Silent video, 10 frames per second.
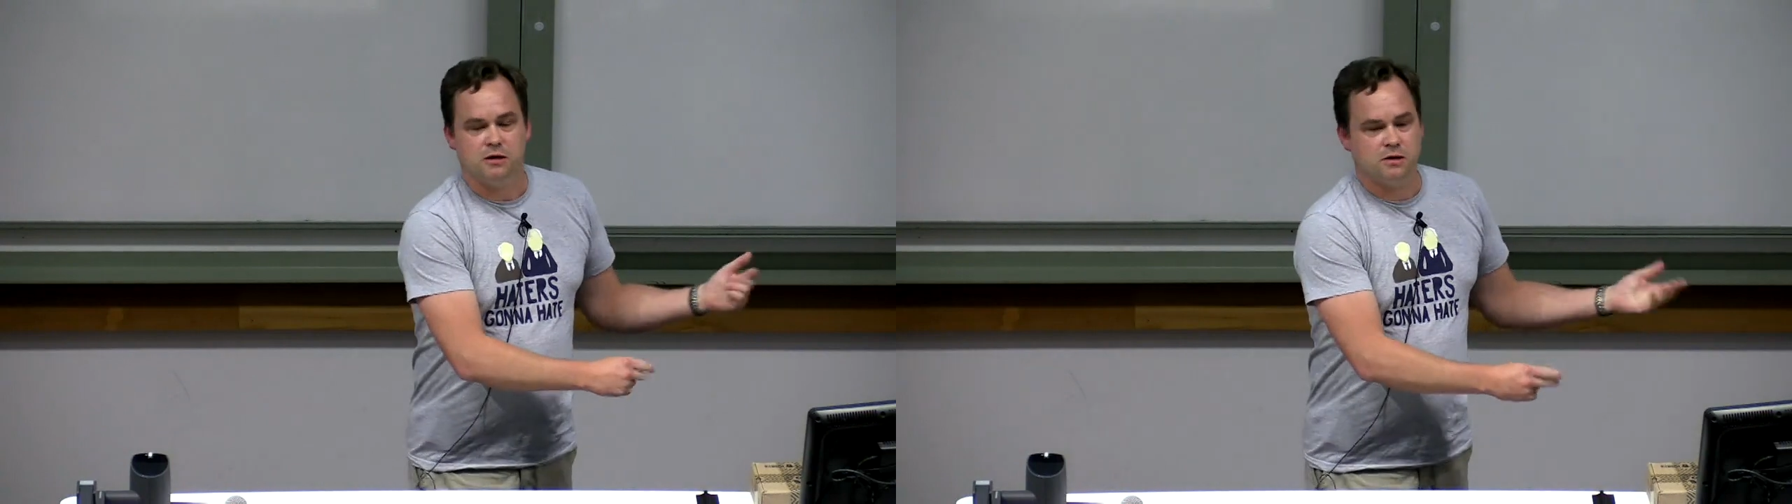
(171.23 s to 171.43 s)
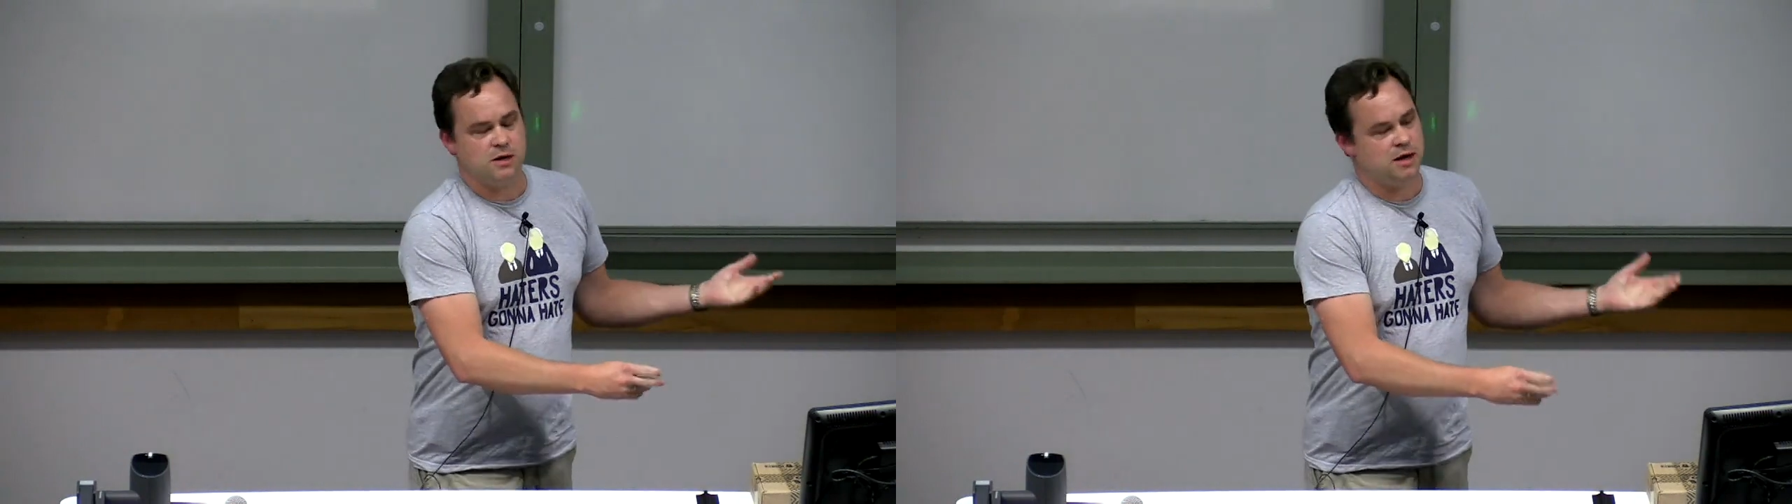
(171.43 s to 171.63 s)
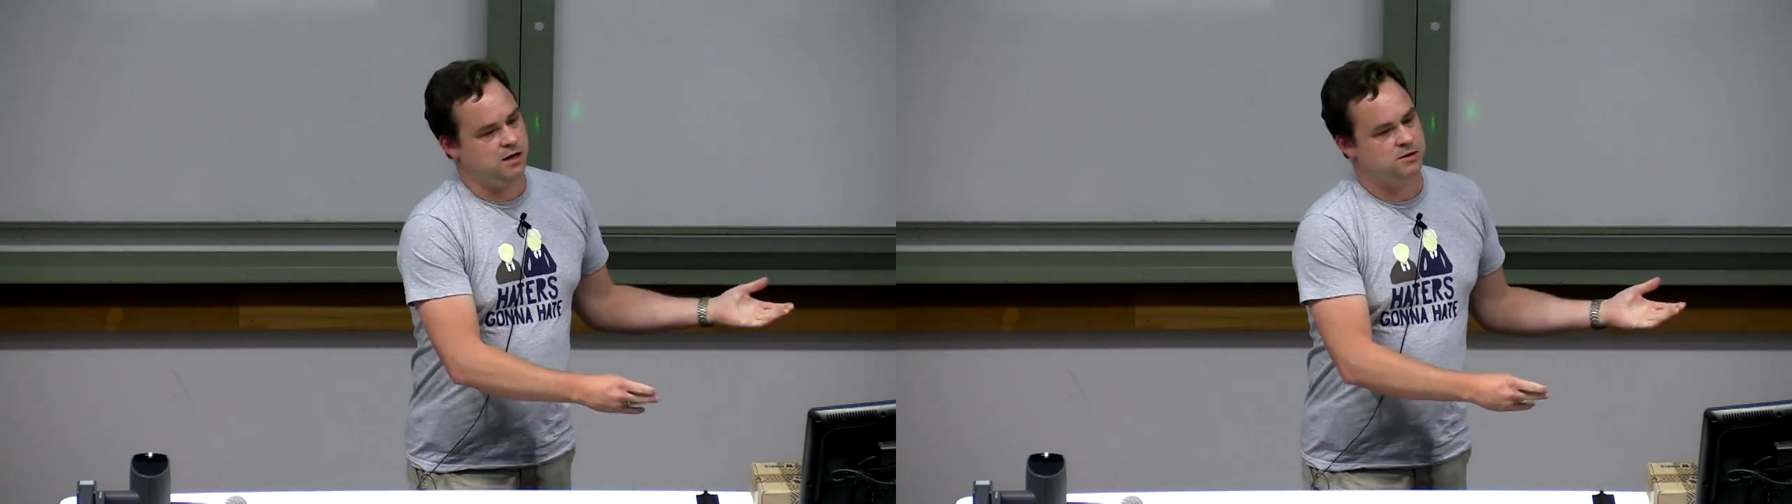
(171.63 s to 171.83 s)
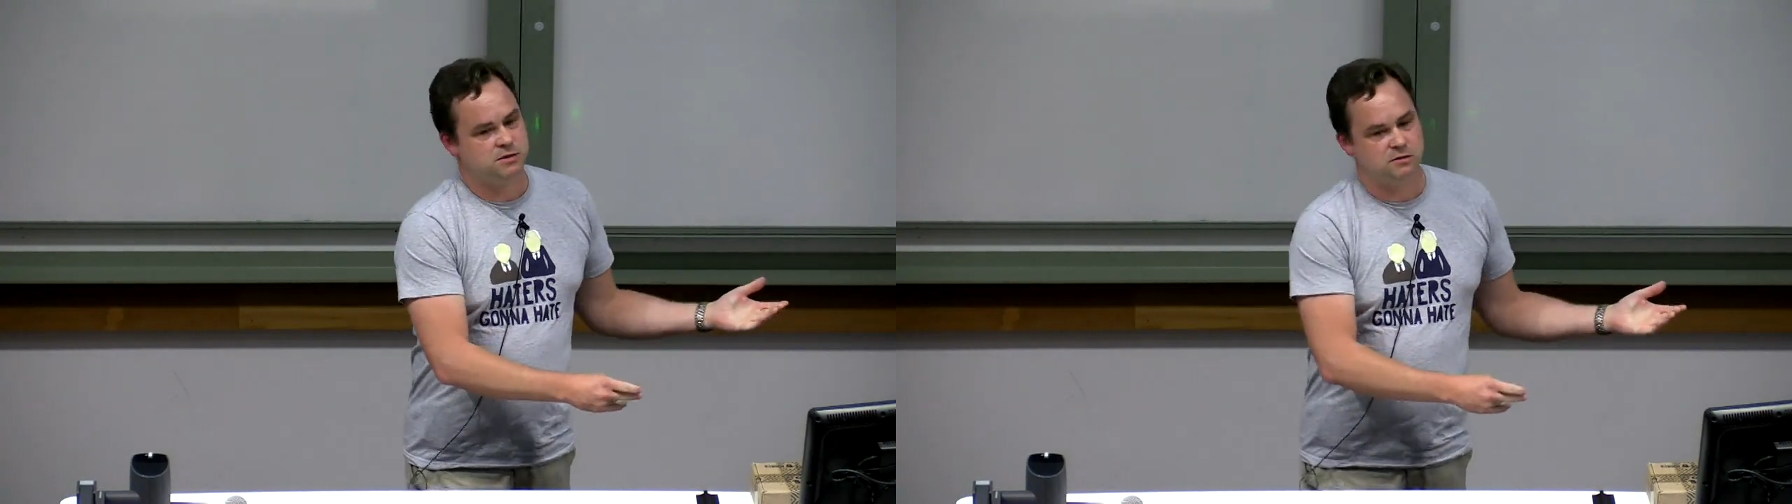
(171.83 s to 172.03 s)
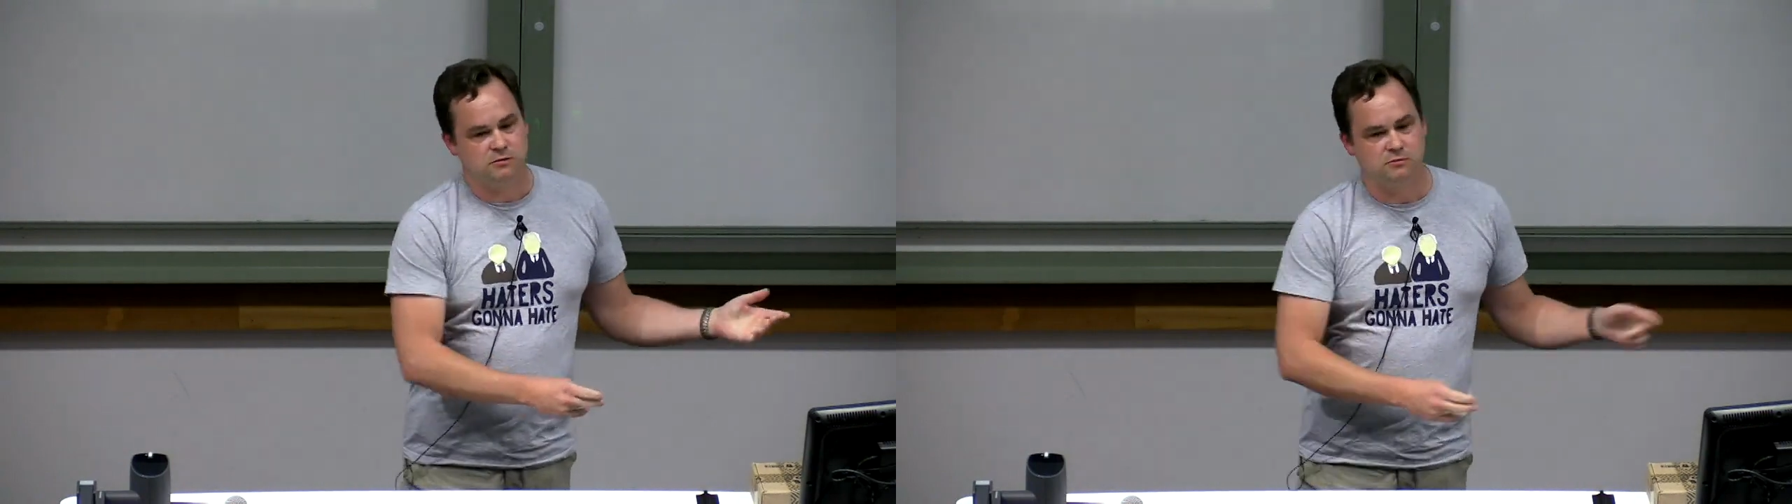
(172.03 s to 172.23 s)
It
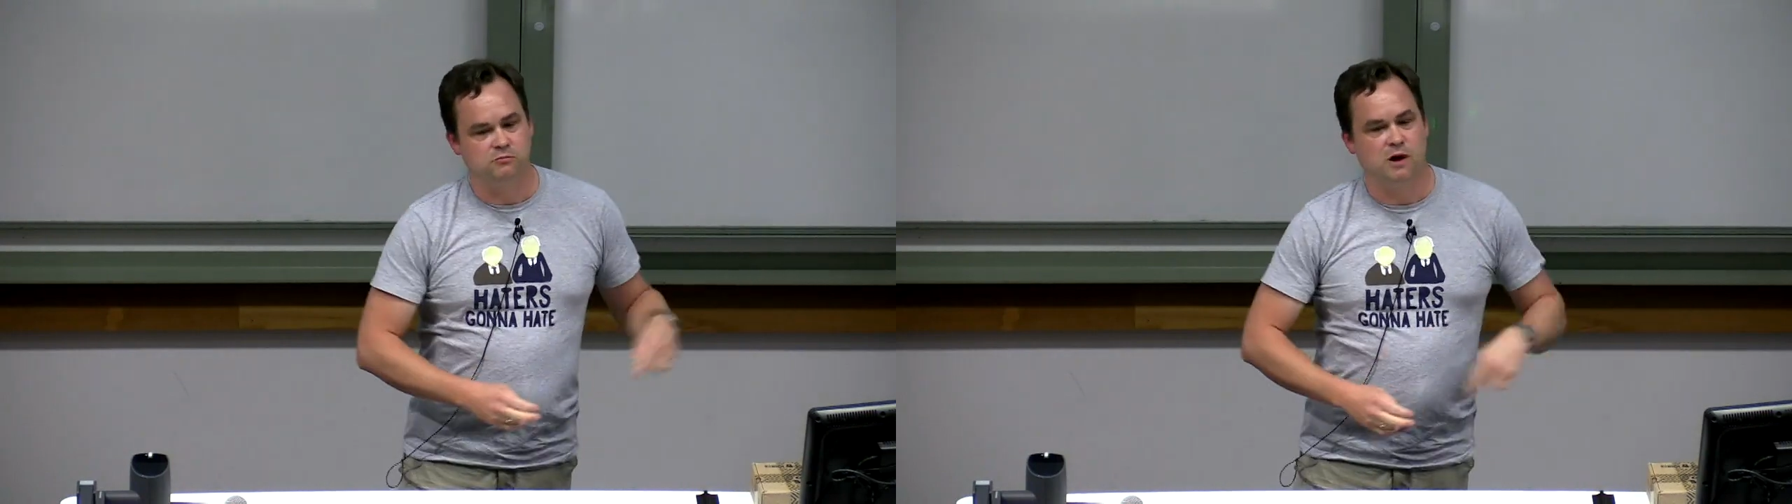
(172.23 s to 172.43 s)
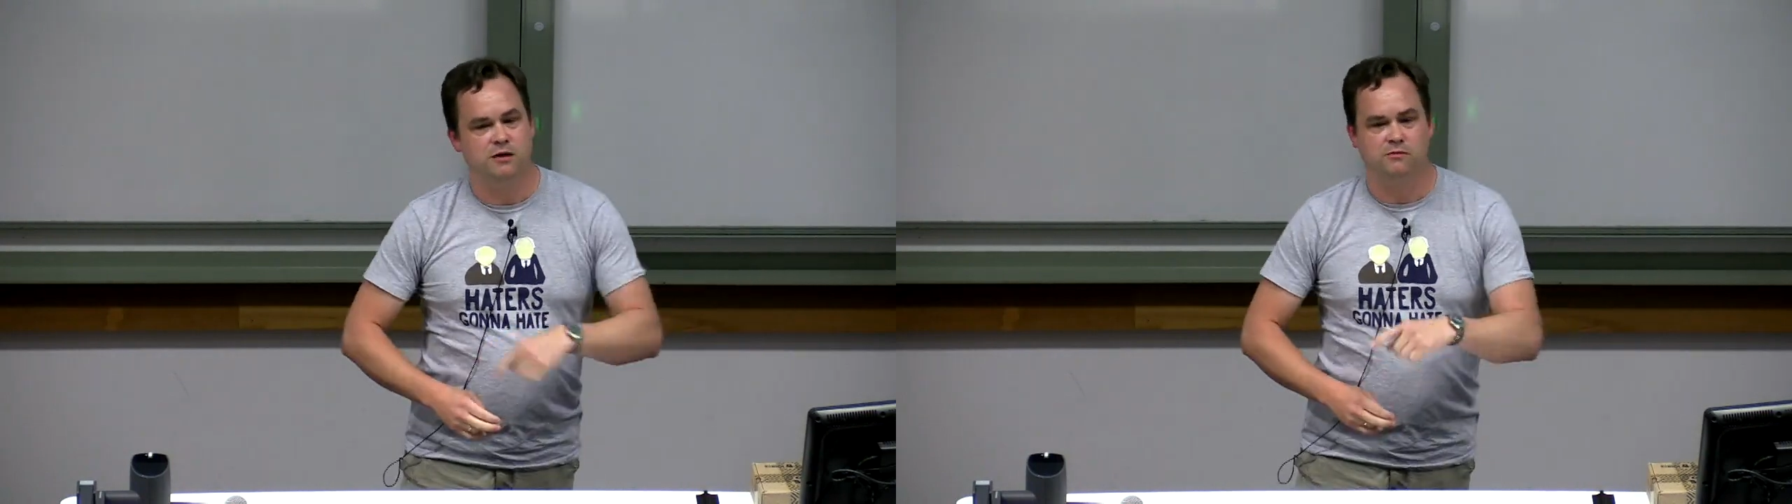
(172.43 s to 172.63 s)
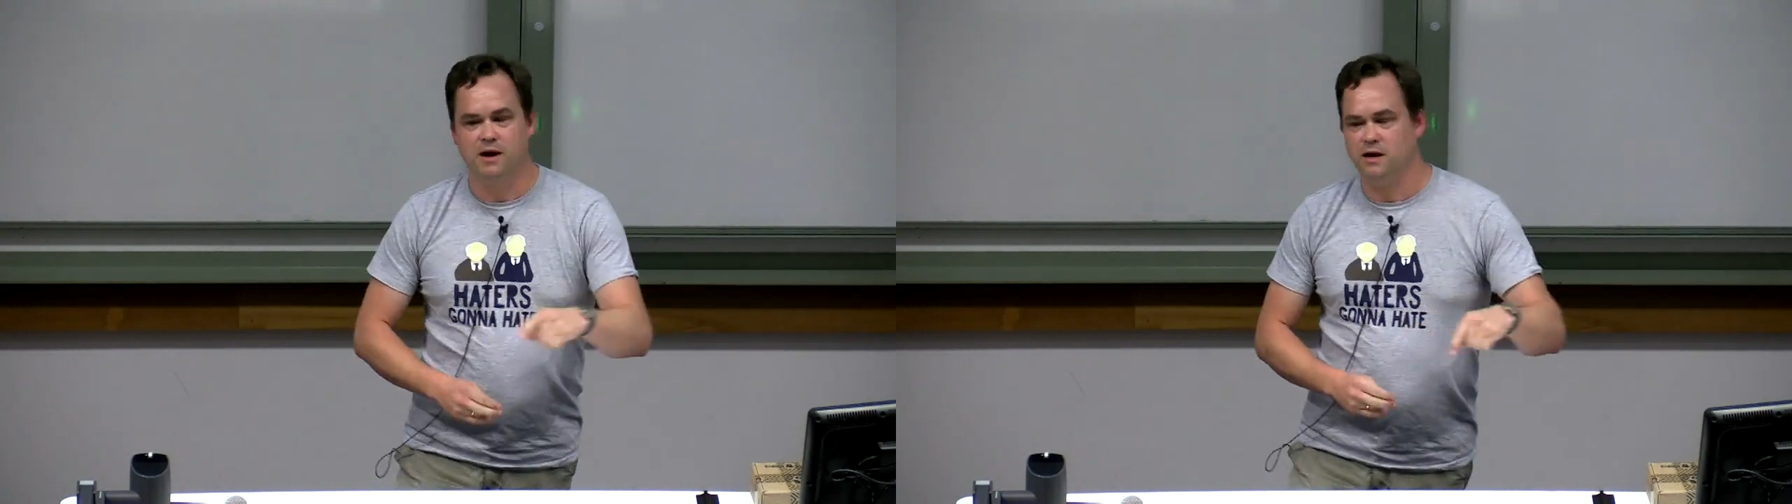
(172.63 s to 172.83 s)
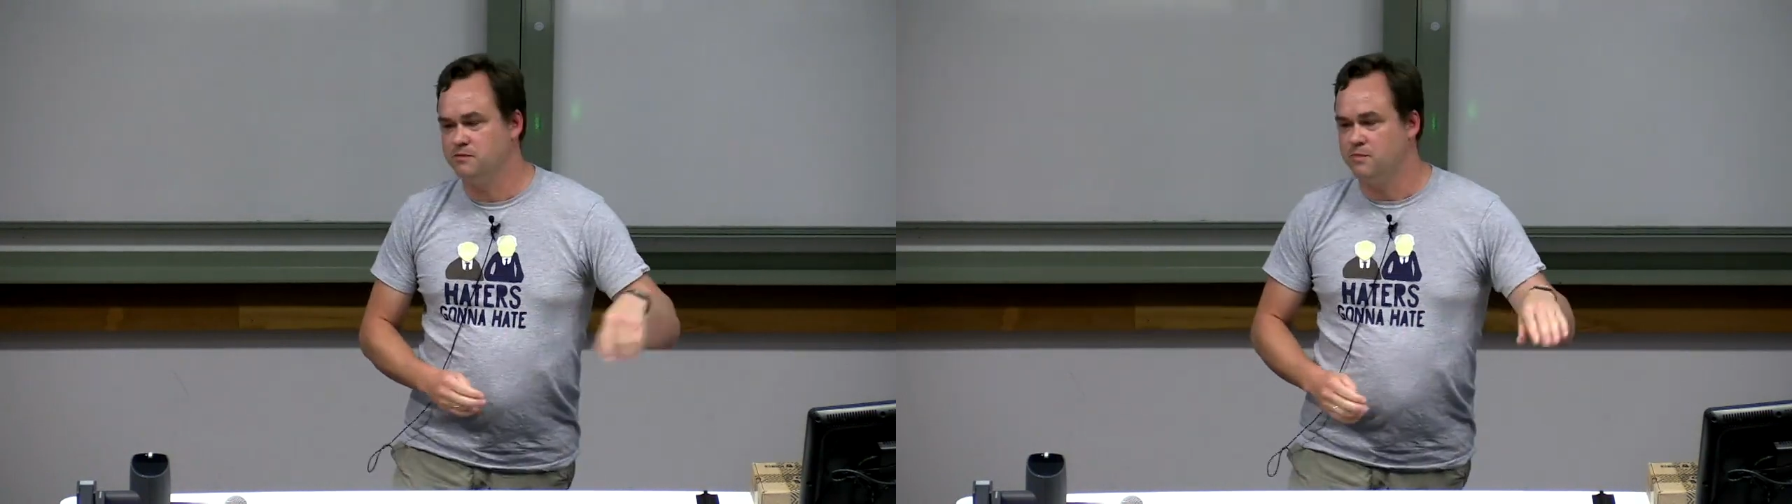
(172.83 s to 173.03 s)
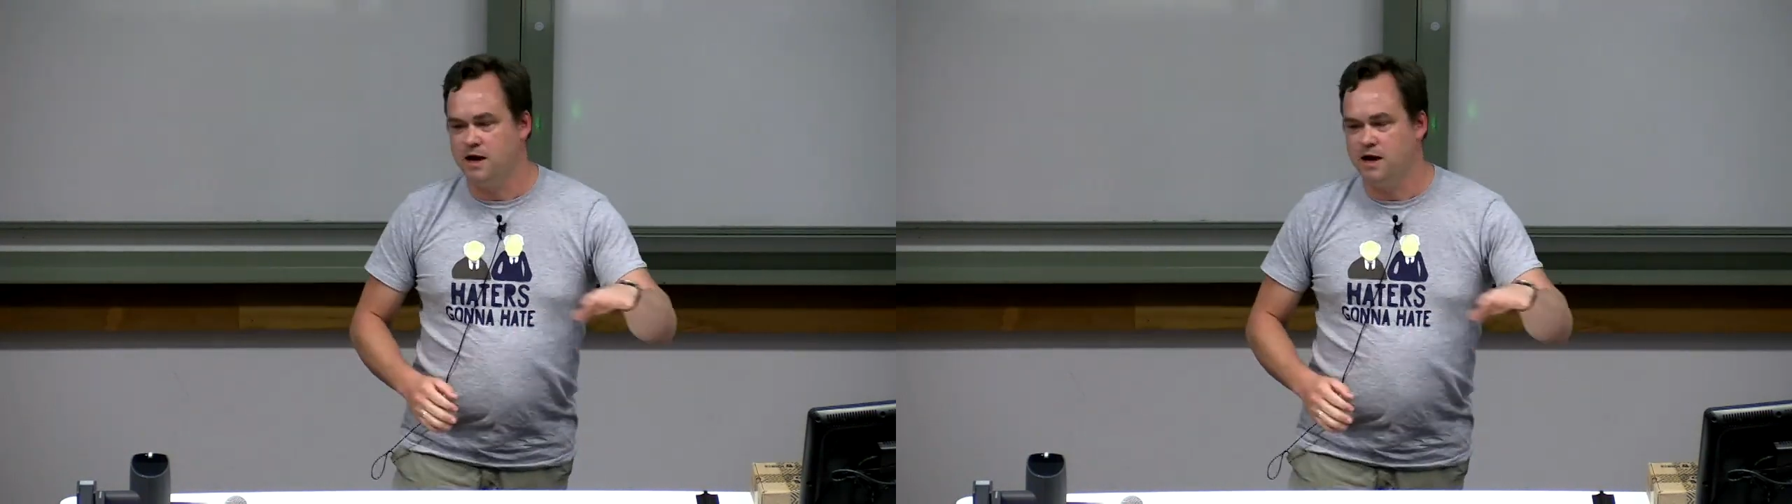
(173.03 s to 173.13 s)
has run around